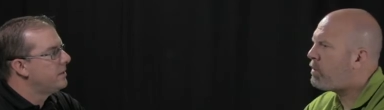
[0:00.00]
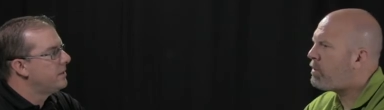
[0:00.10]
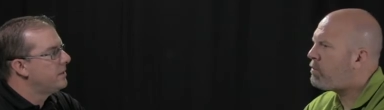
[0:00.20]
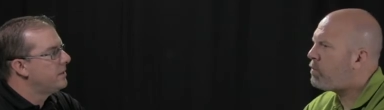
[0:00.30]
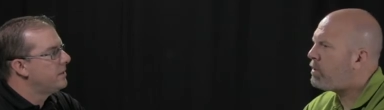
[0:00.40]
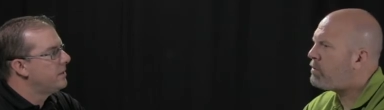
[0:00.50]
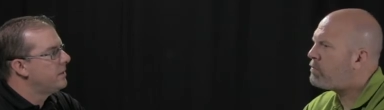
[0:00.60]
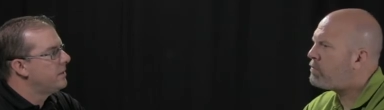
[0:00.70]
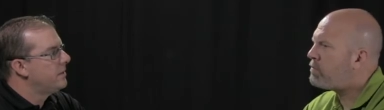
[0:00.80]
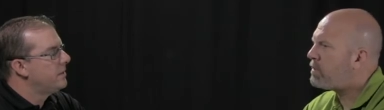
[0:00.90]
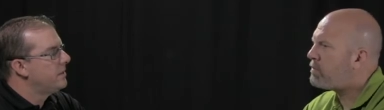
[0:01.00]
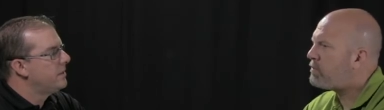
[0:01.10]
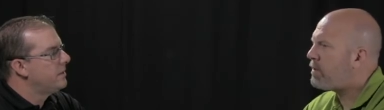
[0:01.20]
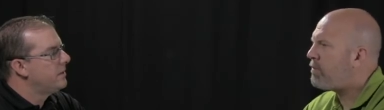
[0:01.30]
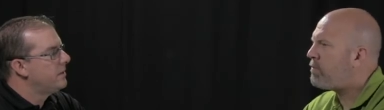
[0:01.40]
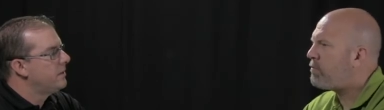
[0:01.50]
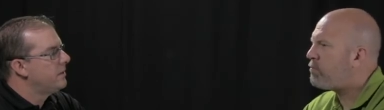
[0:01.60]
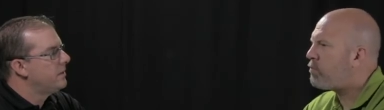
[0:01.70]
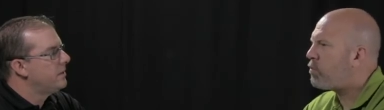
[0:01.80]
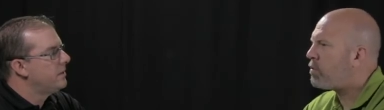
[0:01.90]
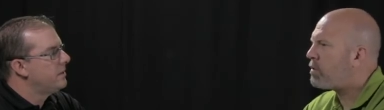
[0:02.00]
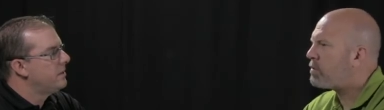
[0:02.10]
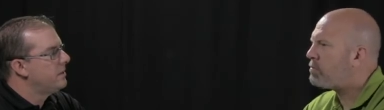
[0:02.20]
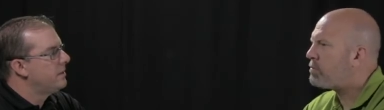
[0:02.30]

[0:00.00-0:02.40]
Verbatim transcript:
Speaker 1: What where does like saving for